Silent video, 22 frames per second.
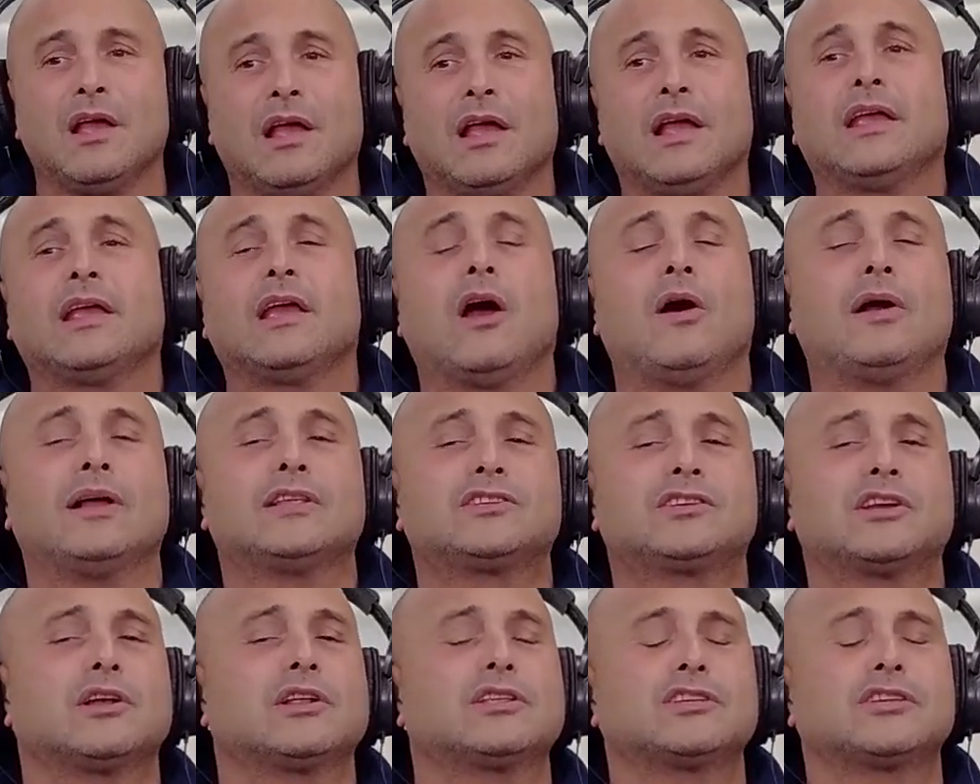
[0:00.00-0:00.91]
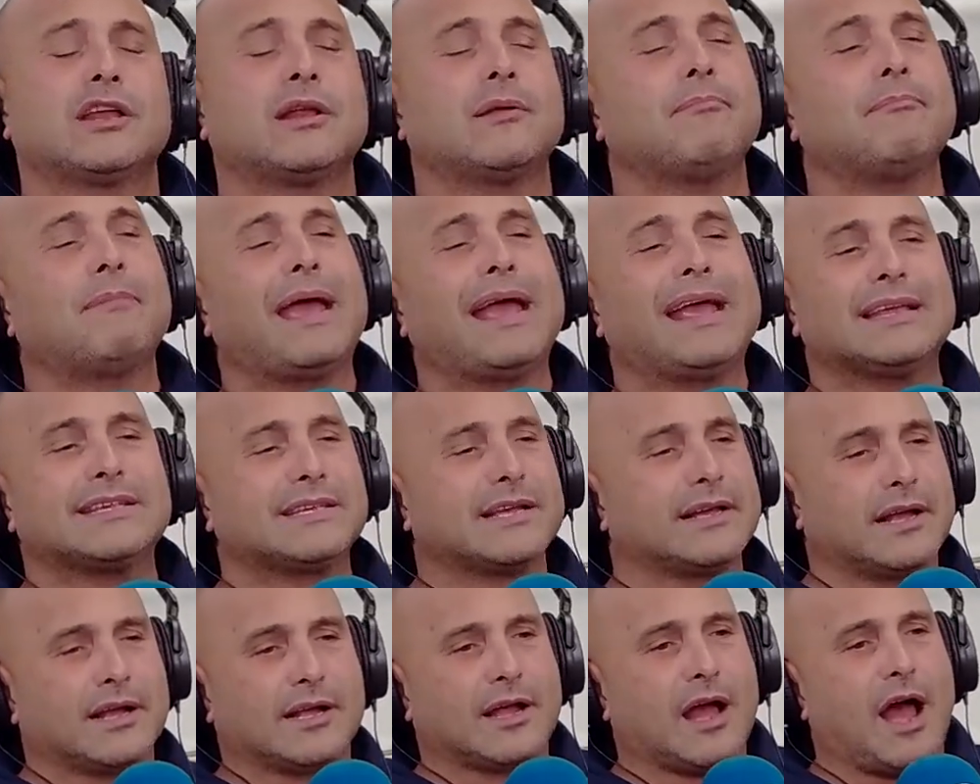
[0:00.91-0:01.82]
You know, it's an
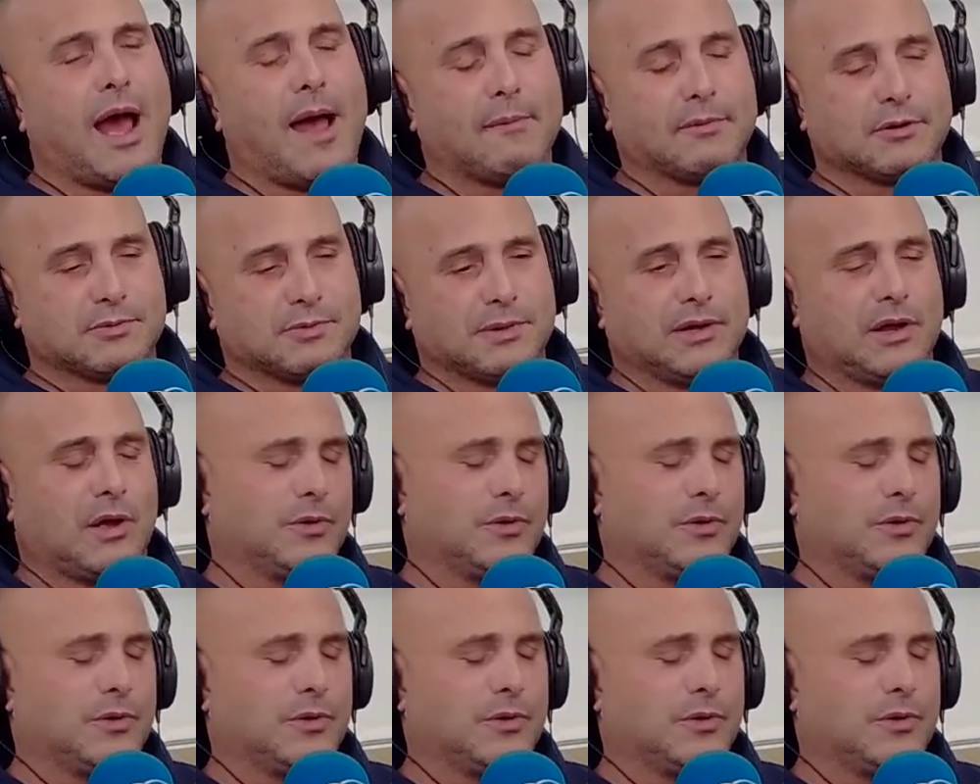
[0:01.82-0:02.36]
amazing accomplishment.